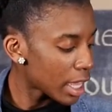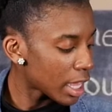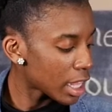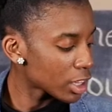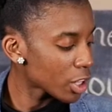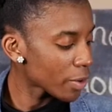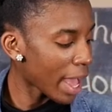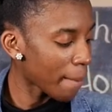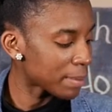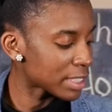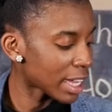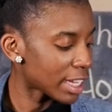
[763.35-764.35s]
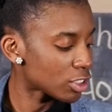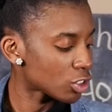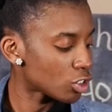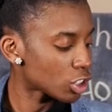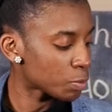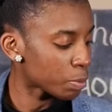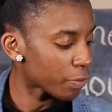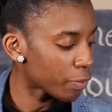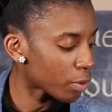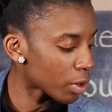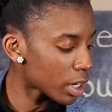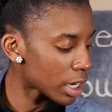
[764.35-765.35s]
little appetizer just
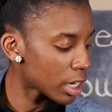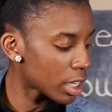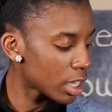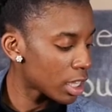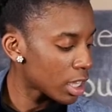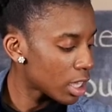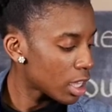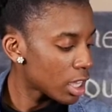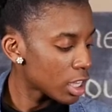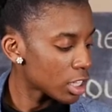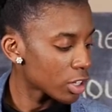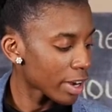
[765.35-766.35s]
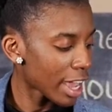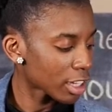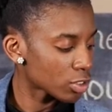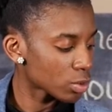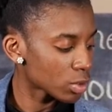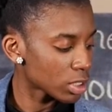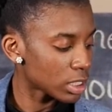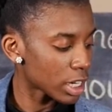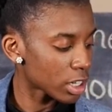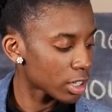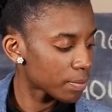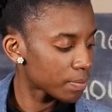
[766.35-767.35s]
before your actual
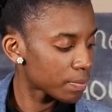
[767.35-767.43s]
dinner.